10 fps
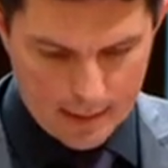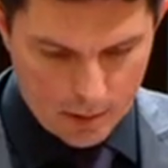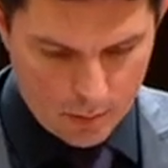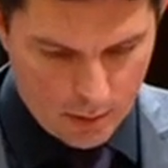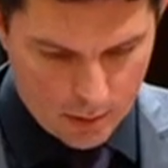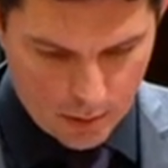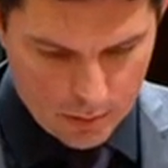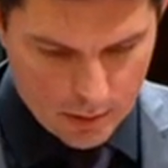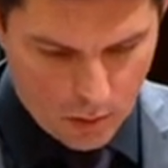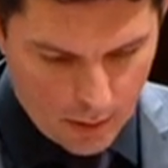as you chose
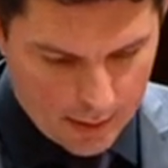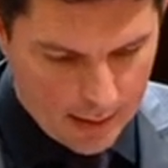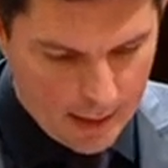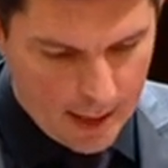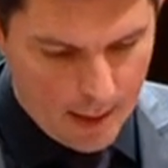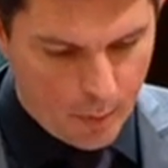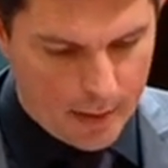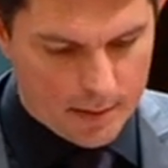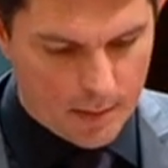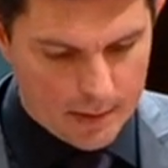to call it, put
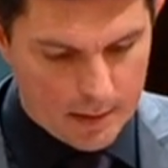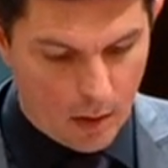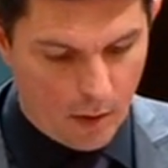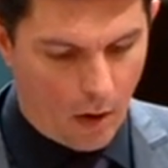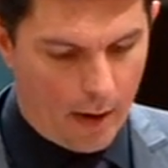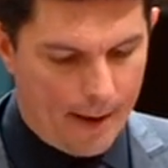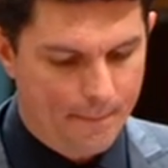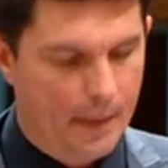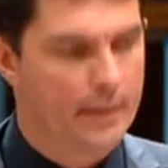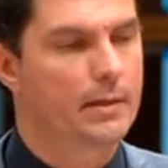estimates a lot higher.
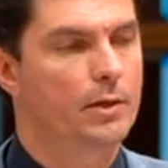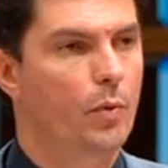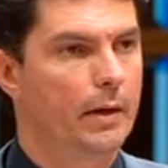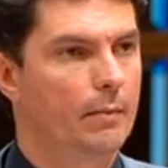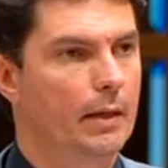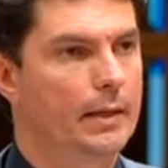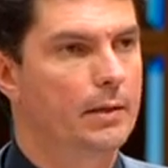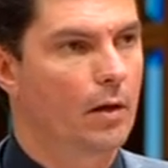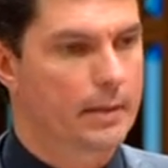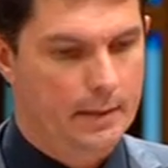They said $20 million
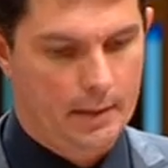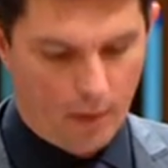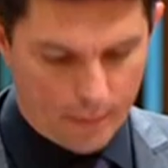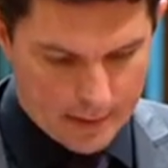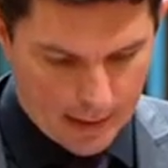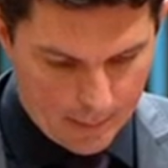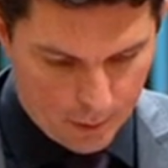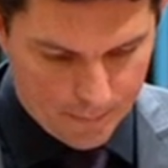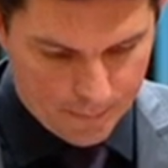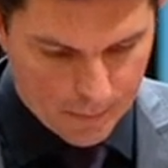on the
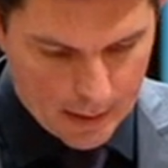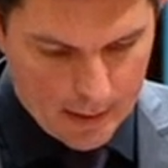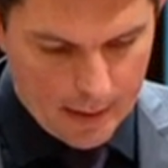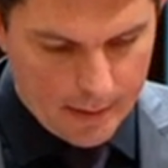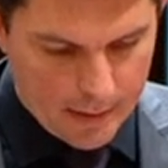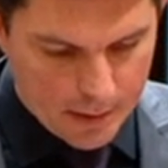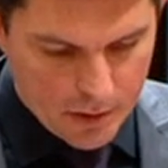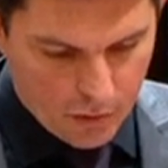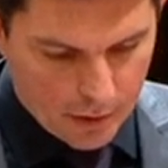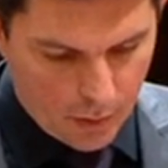table. The
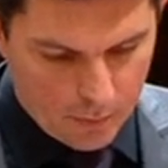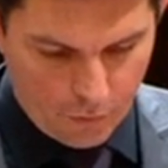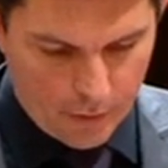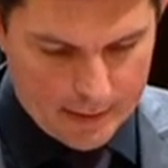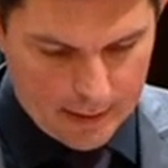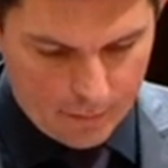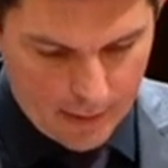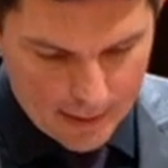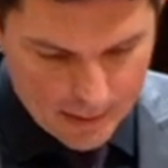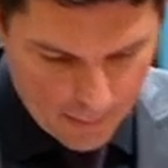industry group Free
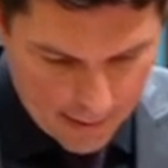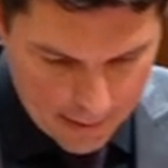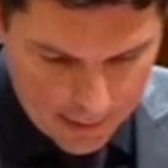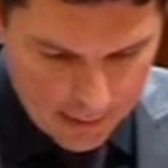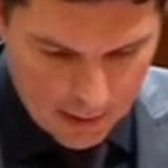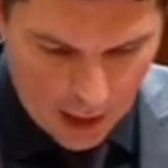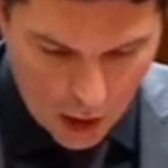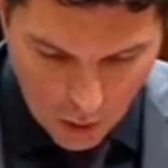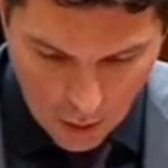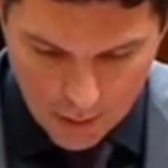TV estimated a
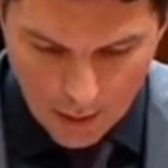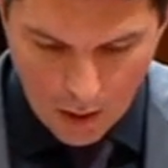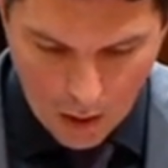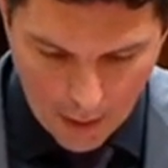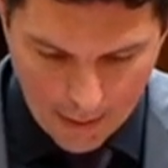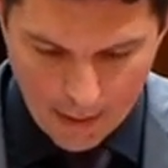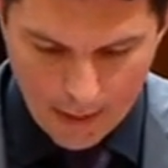lot higher,